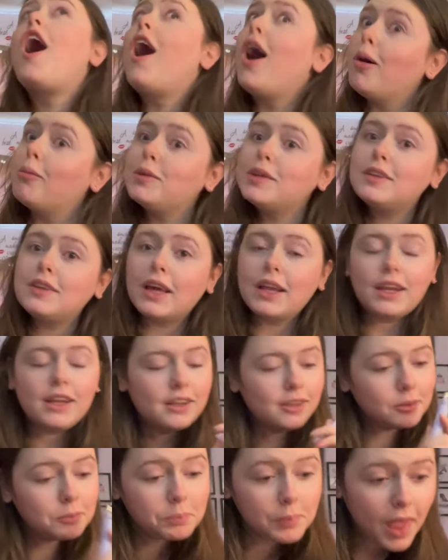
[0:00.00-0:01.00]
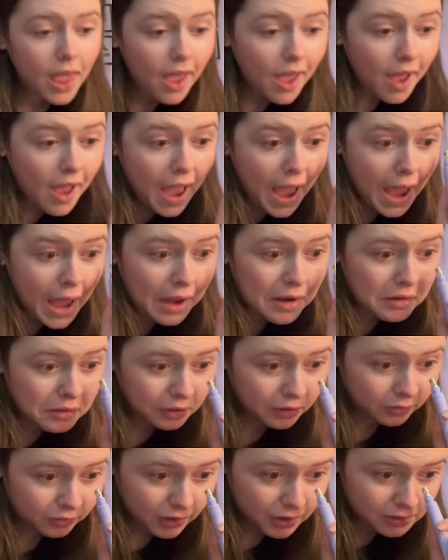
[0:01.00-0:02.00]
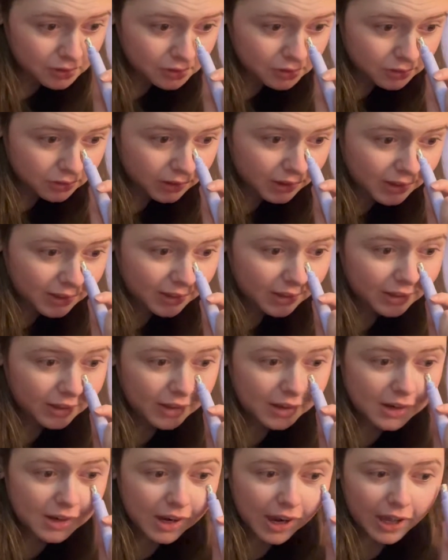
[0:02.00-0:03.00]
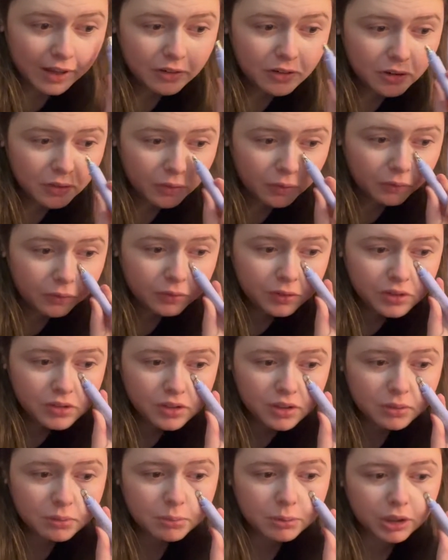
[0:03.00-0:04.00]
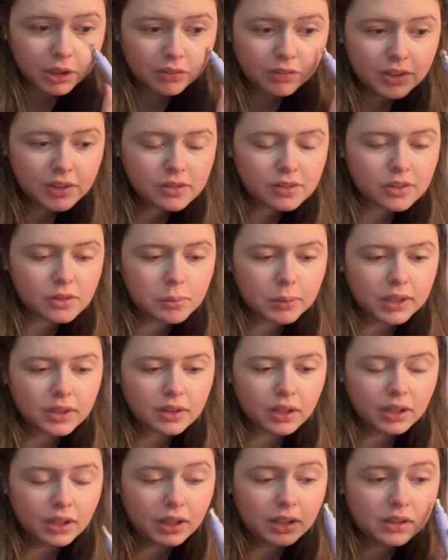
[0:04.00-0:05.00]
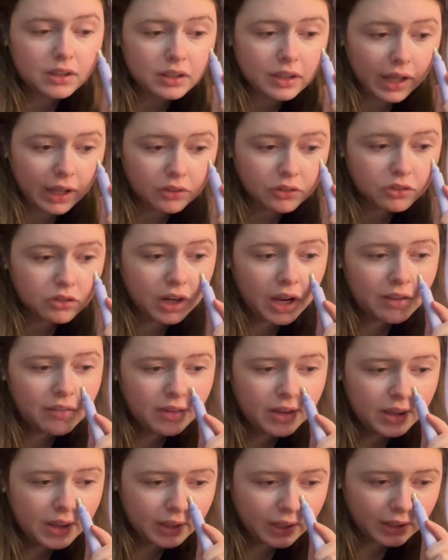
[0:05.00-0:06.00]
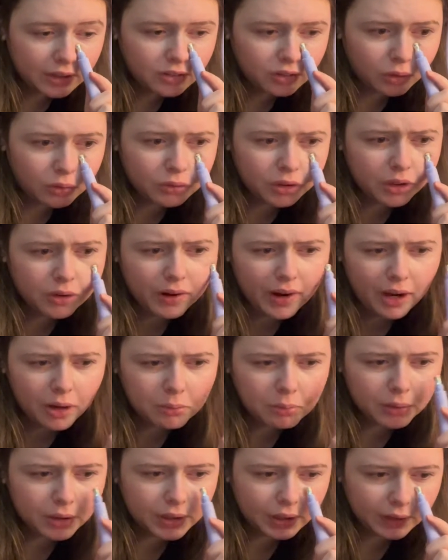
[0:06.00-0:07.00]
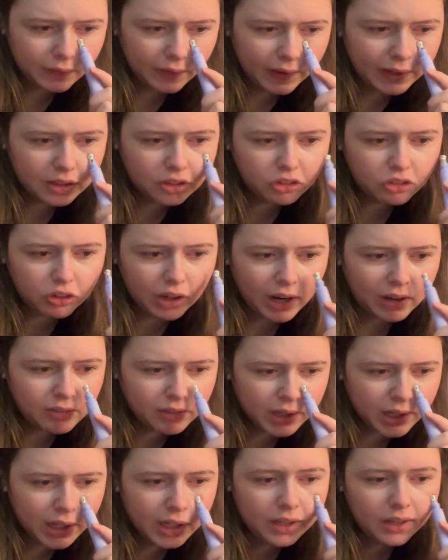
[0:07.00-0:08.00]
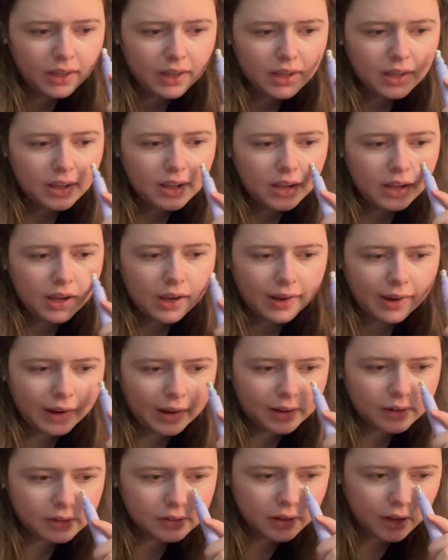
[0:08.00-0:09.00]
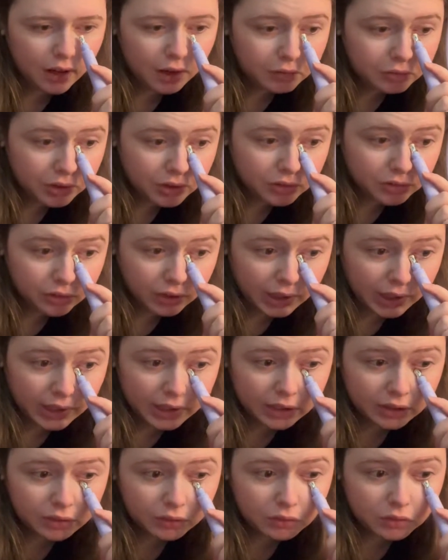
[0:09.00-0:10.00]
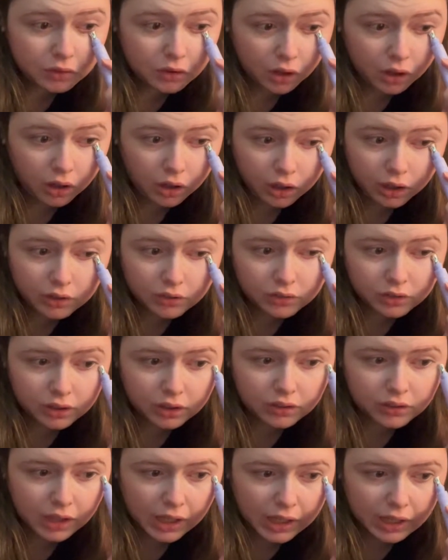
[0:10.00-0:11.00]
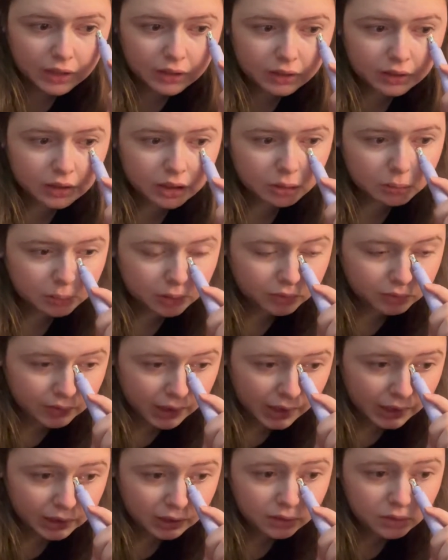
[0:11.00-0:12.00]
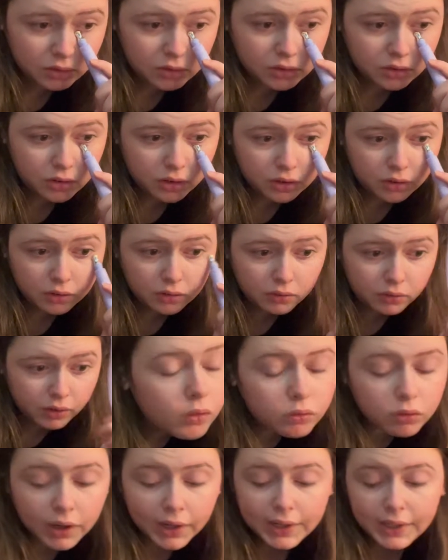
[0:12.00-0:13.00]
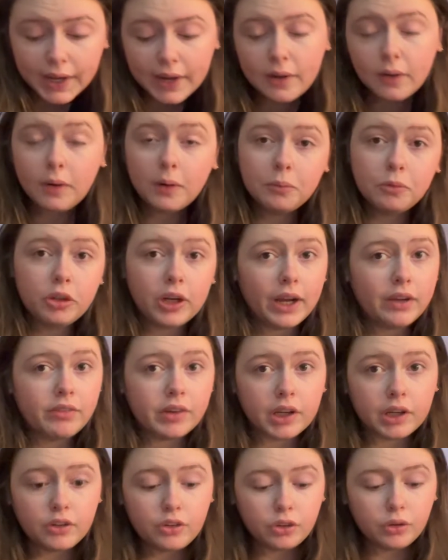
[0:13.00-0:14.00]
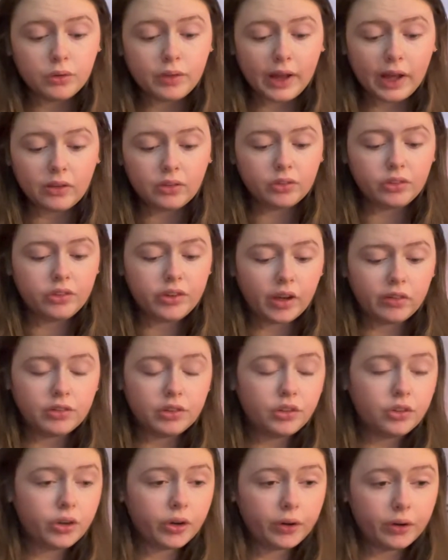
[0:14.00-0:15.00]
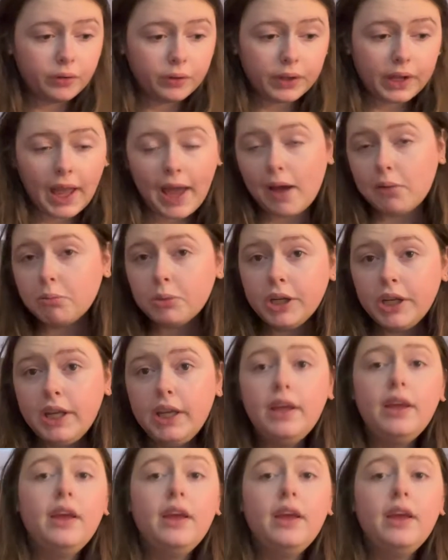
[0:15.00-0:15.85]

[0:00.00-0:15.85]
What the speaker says: I'm excited and nervous. I don't know, the only reason I'm nervous is because I didn't test drive it and I don't know how I'm gonna like driving it. And obviously getting a new car is gonna take a little bit of getting used to. Right now I'm driving a 2007 Toyota Camry